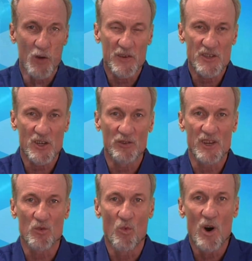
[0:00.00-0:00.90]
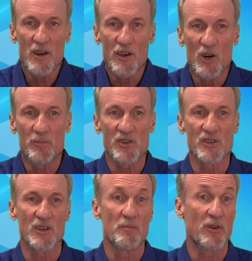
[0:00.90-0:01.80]
Our facility is
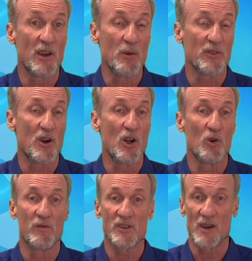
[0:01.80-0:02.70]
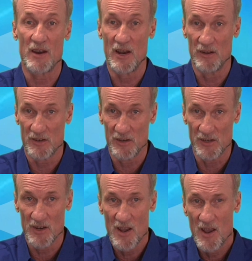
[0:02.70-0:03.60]
100% compliant with all oversight
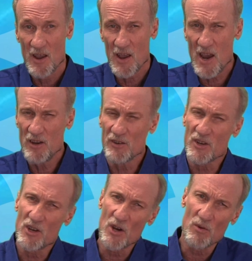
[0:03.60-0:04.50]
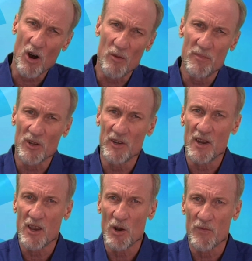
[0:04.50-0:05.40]
agencies. 8 years ago, our ability
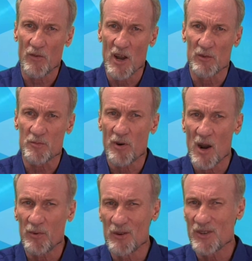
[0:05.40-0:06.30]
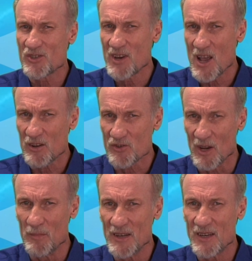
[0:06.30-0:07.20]
to care for animals properly was
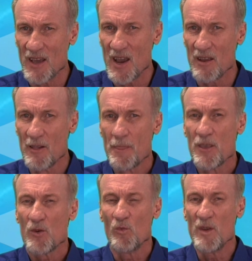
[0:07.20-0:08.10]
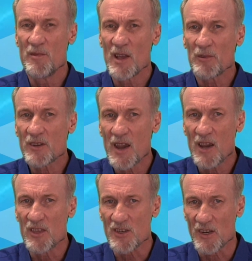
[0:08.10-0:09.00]
challenging, but today, we've been able to
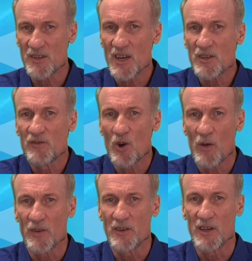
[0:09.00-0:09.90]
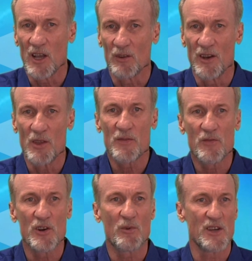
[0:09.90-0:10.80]
take the success of Dolphin Tale and other
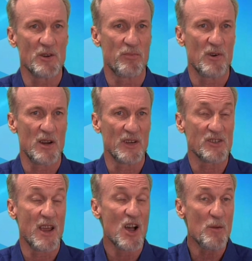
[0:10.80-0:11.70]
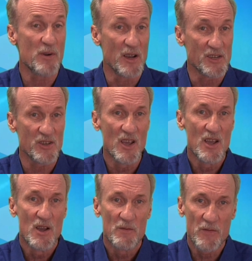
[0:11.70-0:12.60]
fundraising projects to help us
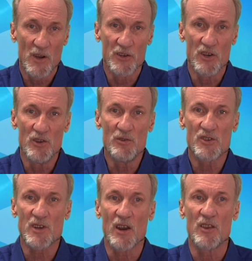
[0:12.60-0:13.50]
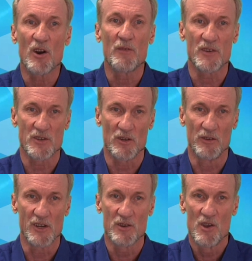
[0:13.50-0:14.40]
fund new state-of-the-art
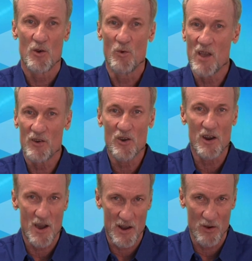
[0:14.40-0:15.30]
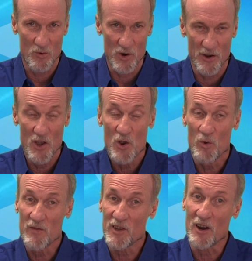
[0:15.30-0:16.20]
facilities. We haven't gone Hollywood,
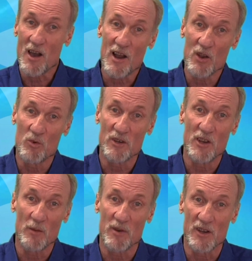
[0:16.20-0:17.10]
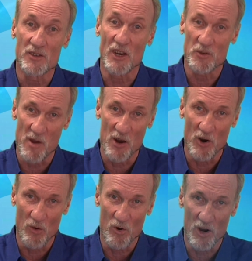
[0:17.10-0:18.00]
we've allowed Hollywood to help us expand
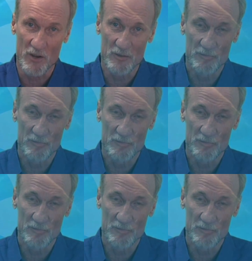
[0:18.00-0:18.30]
our work.